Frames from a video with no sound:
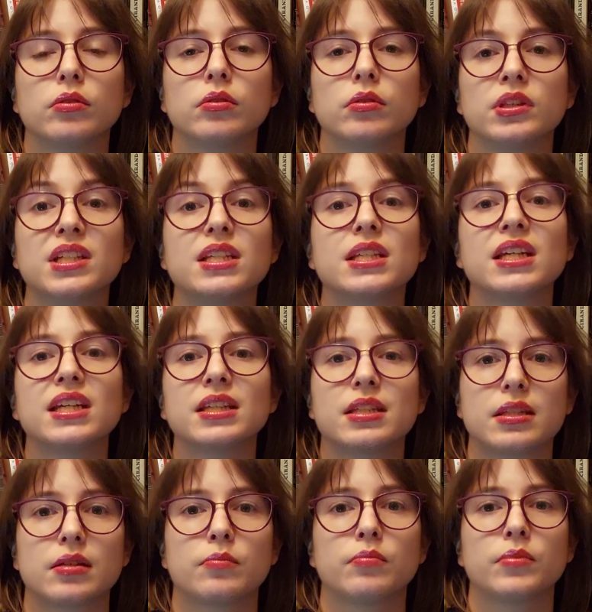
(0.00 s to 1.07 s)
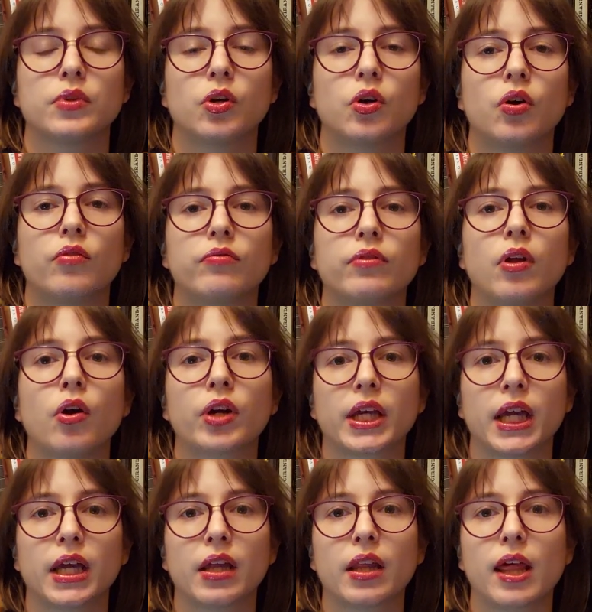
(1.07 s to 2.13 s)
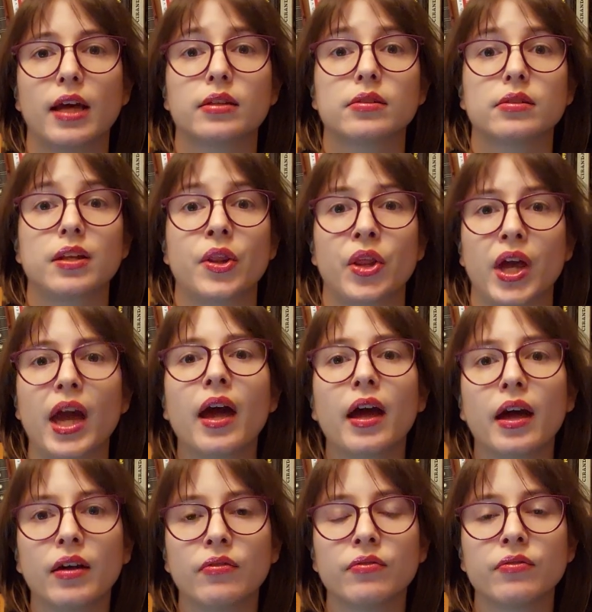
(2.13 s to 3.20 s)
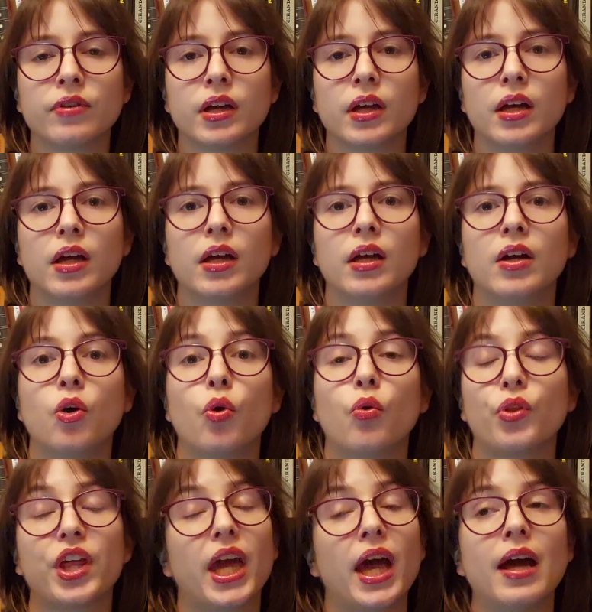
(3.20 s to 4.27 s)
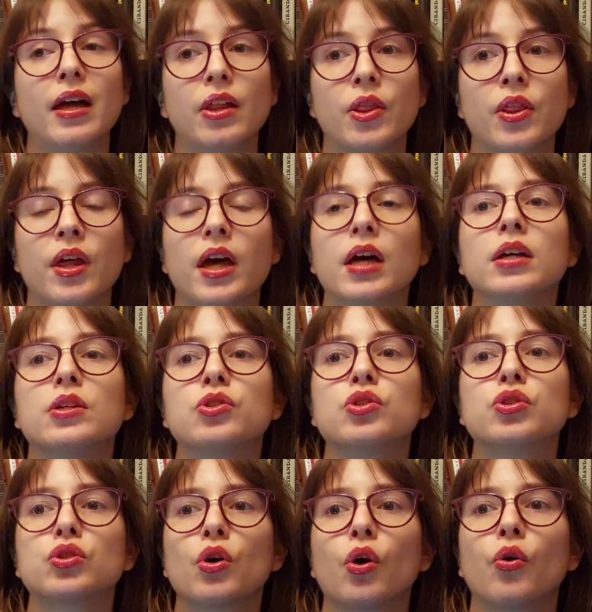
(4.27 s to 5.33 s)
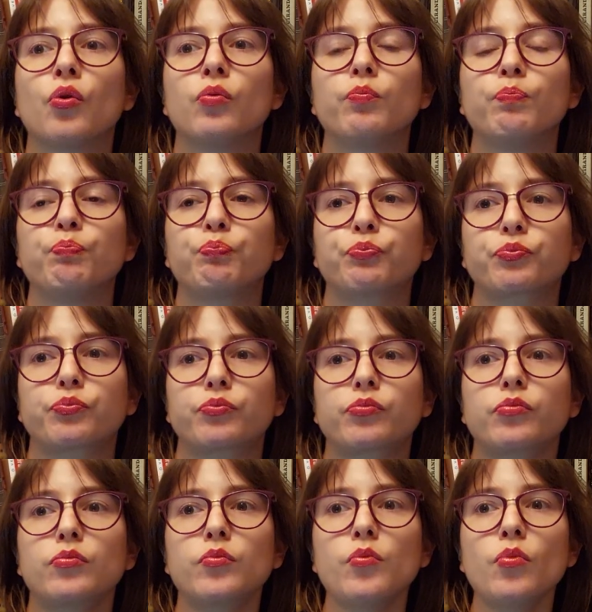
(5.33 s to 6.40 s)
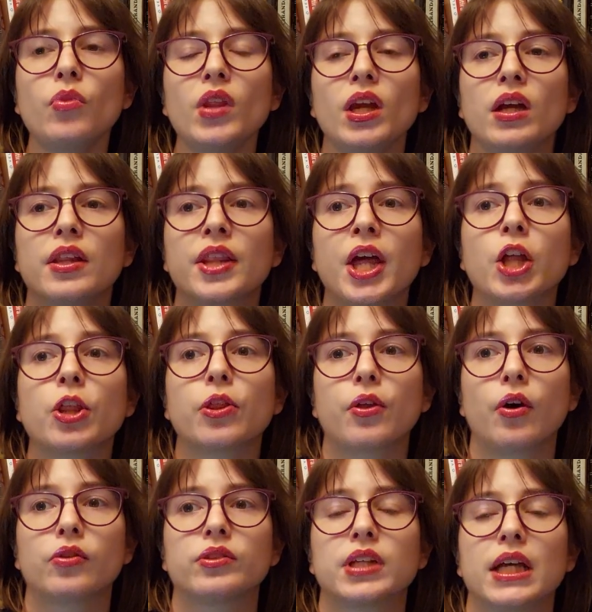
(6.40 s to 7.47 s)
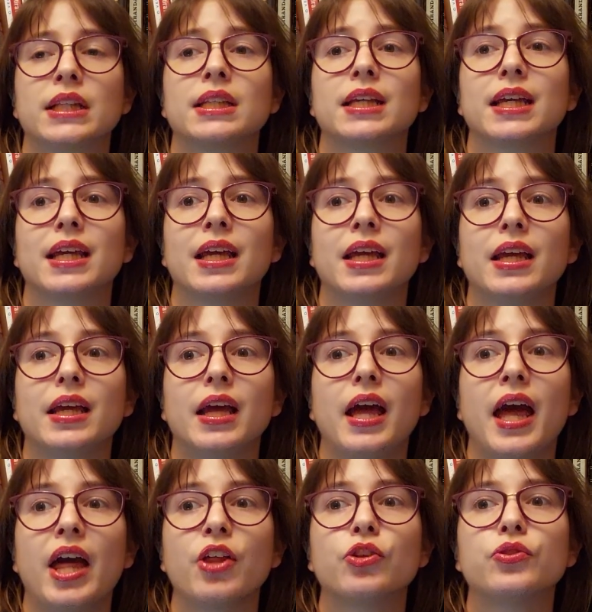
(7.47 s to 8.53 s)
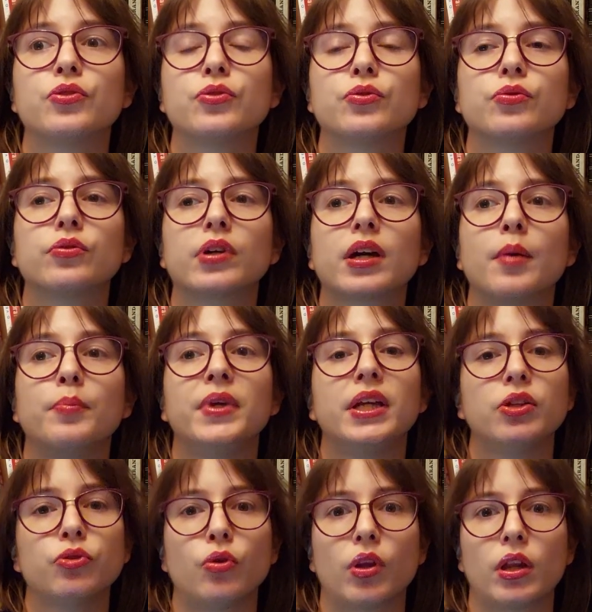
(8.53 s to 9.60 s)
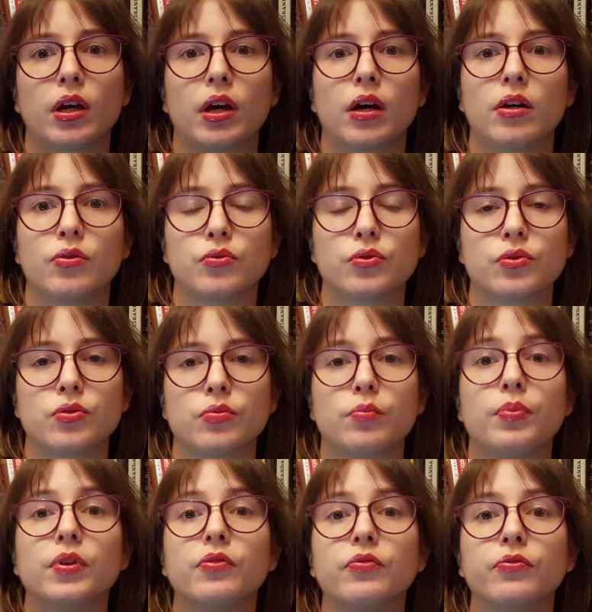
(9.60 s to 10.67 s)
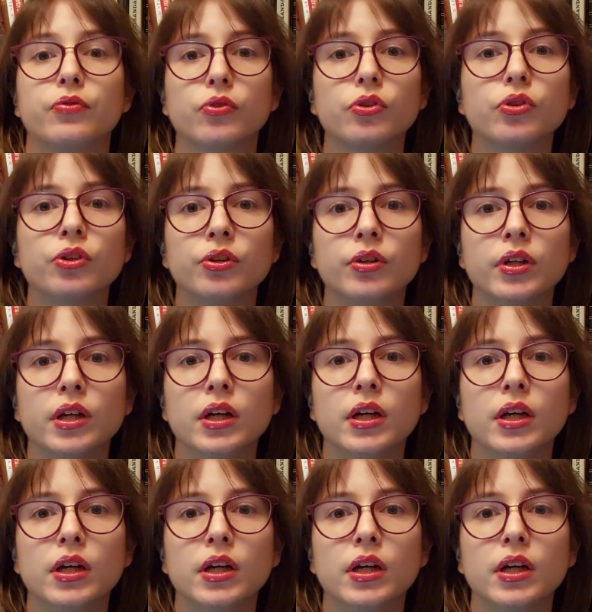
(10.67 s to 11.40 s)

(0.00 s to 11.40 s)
the system of locking that they have or they had. So they thought that he has to come into the house before